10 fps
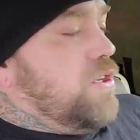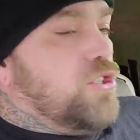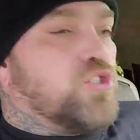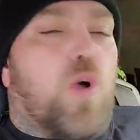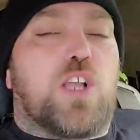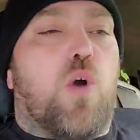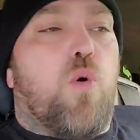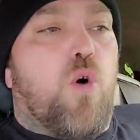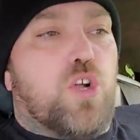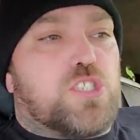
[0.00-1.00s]
So I
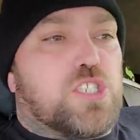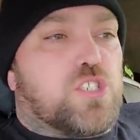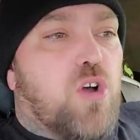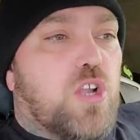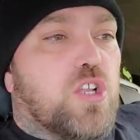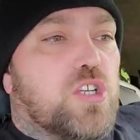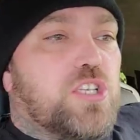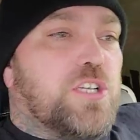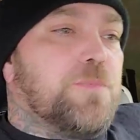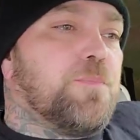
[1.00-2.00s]
go on to start
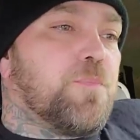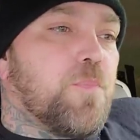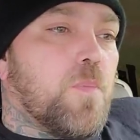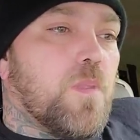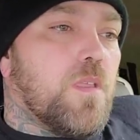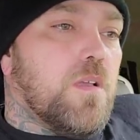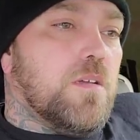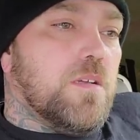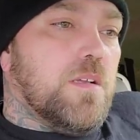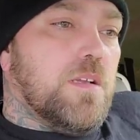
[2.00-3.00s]
looking
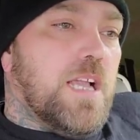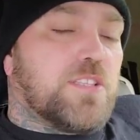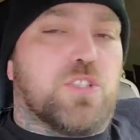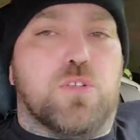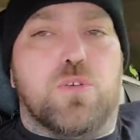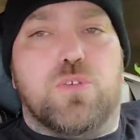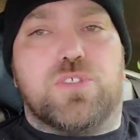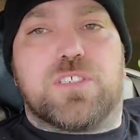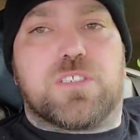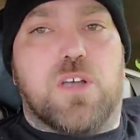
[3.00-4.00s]
at the
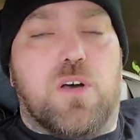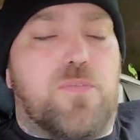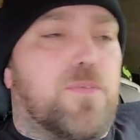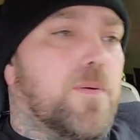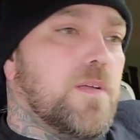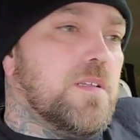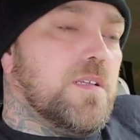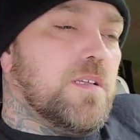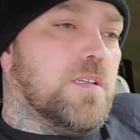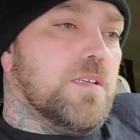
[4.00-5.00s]
news and stuff,
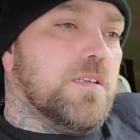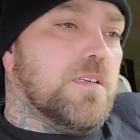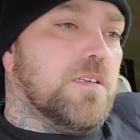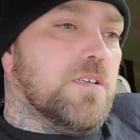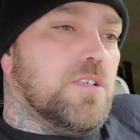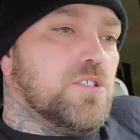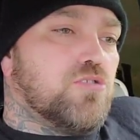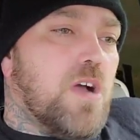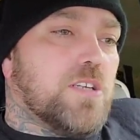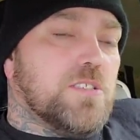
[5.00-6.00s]

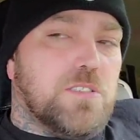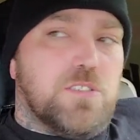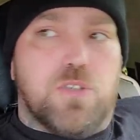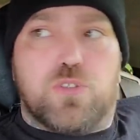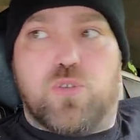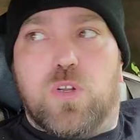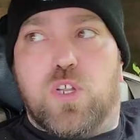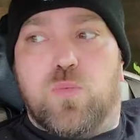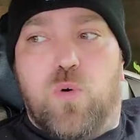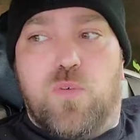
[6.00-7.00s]
trying to, you know, do a
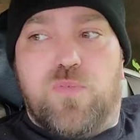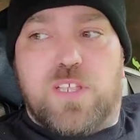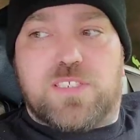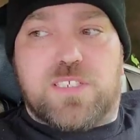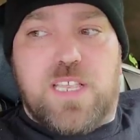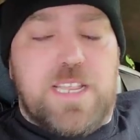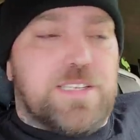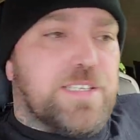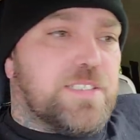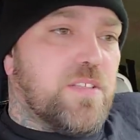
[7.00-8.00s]
little more
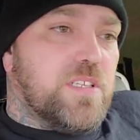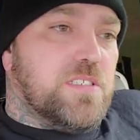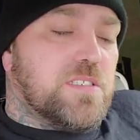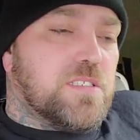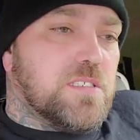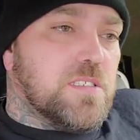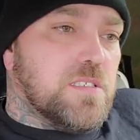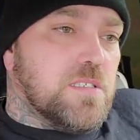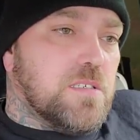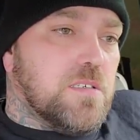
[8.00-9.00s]
investigating into these
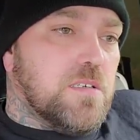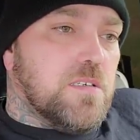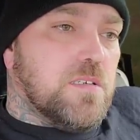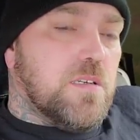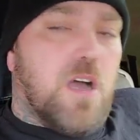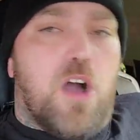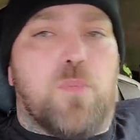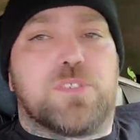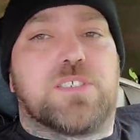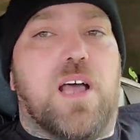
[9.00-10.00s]

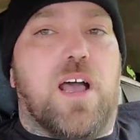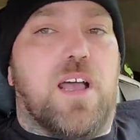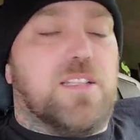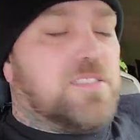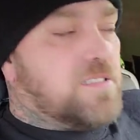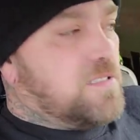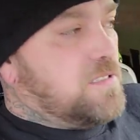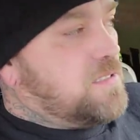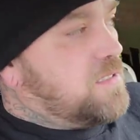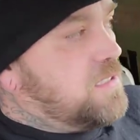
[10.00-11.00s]
homicides,
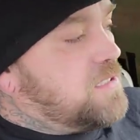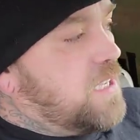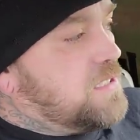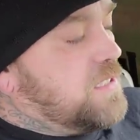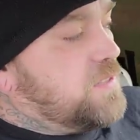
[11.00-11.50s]
these things that are